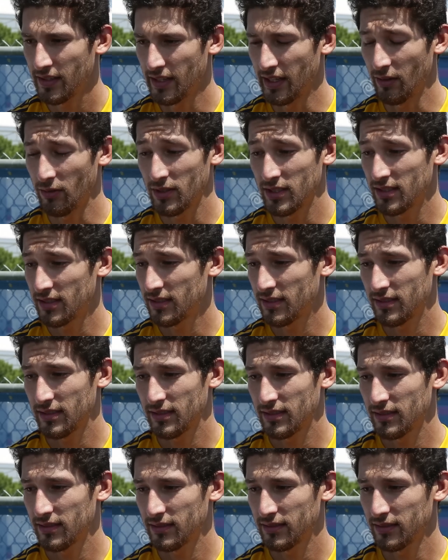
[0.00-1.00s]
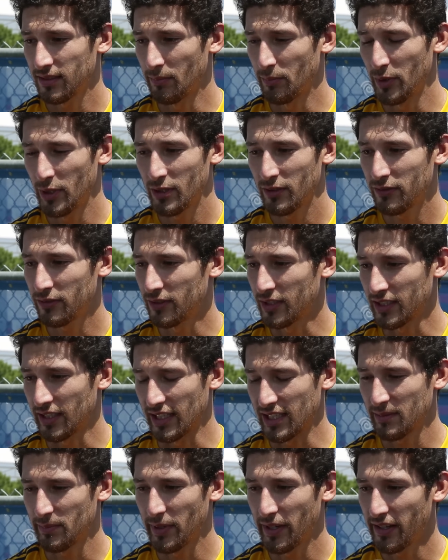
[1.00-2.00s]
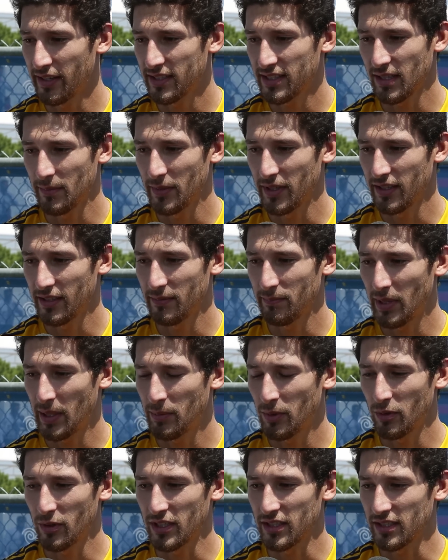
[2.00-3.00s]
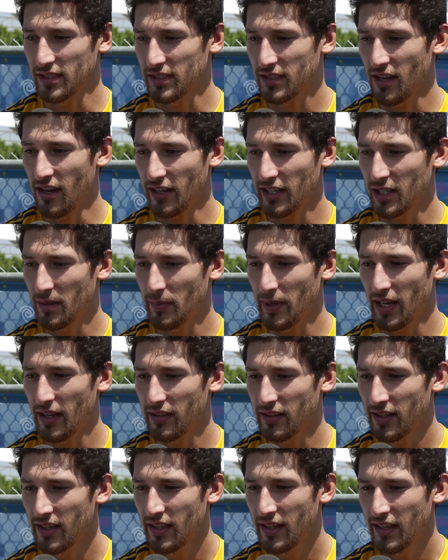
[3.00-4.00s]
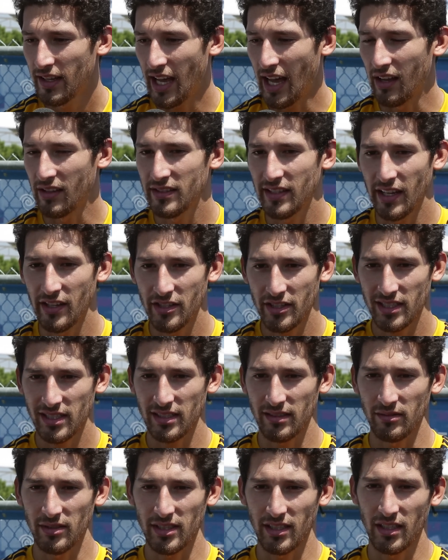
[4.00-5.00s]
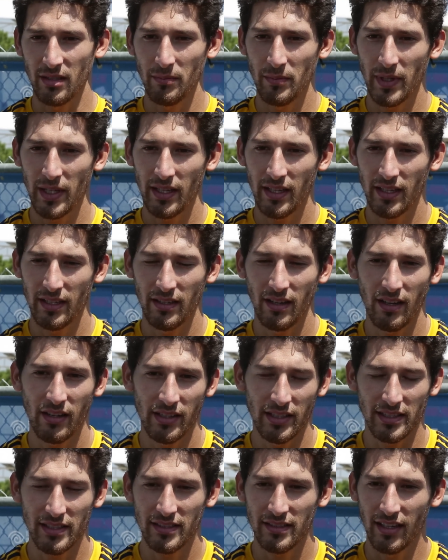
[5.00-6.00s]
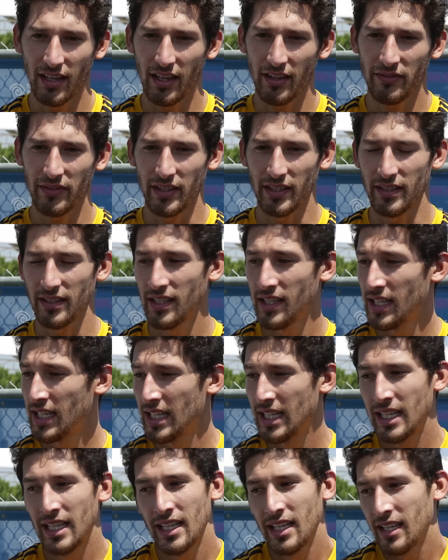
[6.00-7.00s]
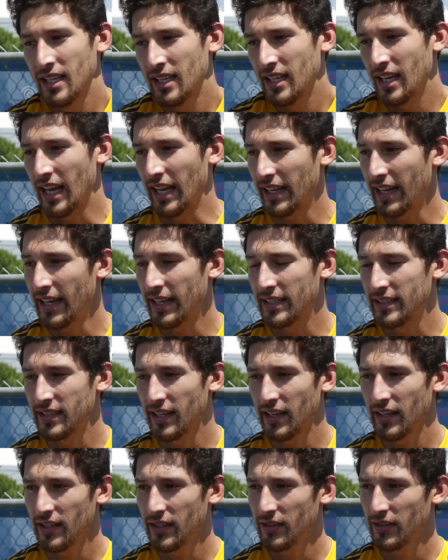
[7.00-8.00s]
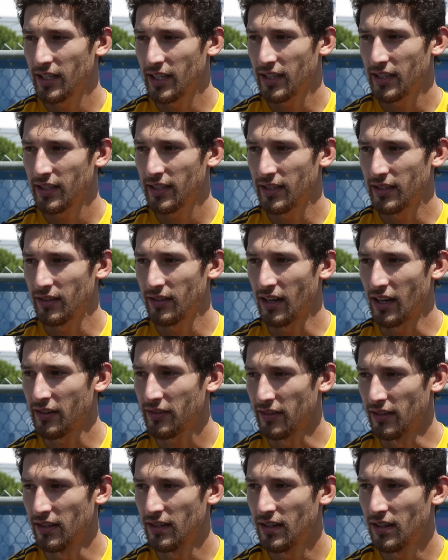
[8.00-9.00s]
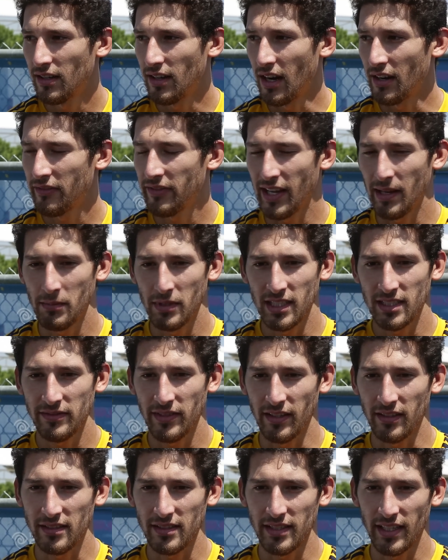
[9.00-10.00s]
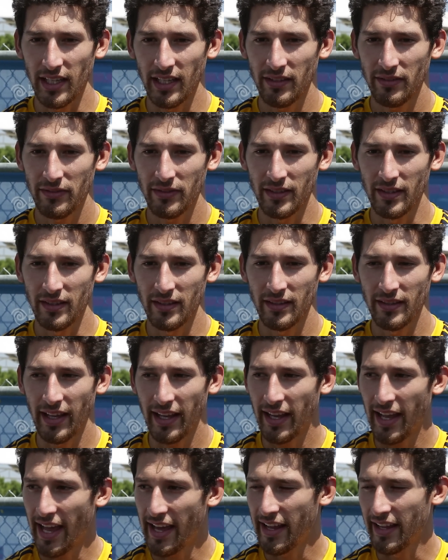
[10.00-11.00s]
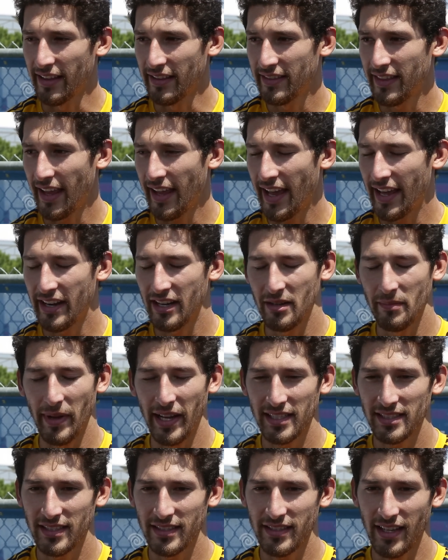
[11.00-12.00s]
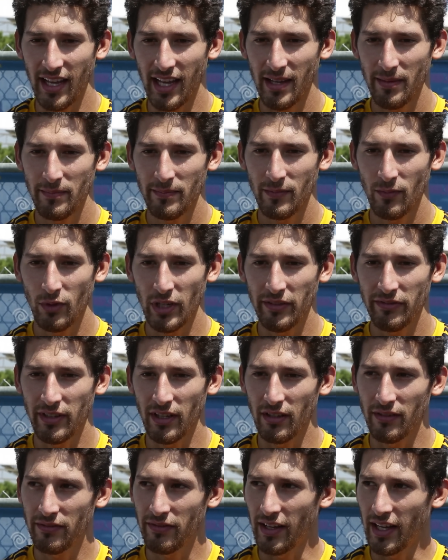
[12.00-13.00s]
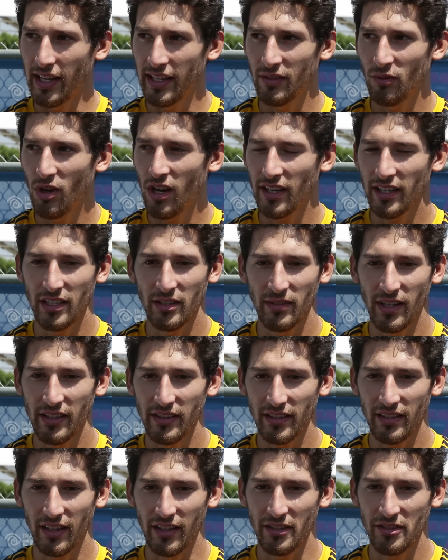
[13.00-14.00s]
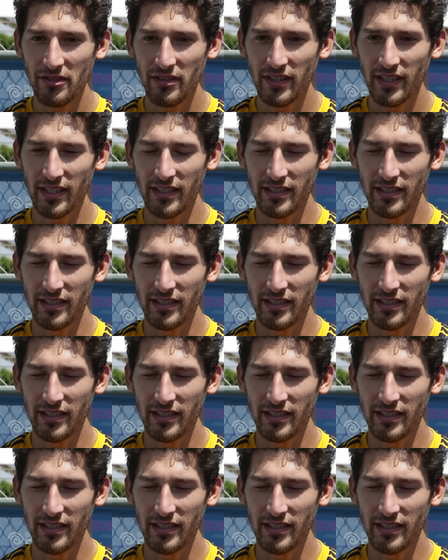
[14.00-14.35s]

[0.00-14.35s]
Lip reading: It was a beautiful experience. I mean, people were talking about how dangerous it was going to be and all this stuff, and I got to tell you, our families felt safe, and they had an amazing time. We felt fine walking around the country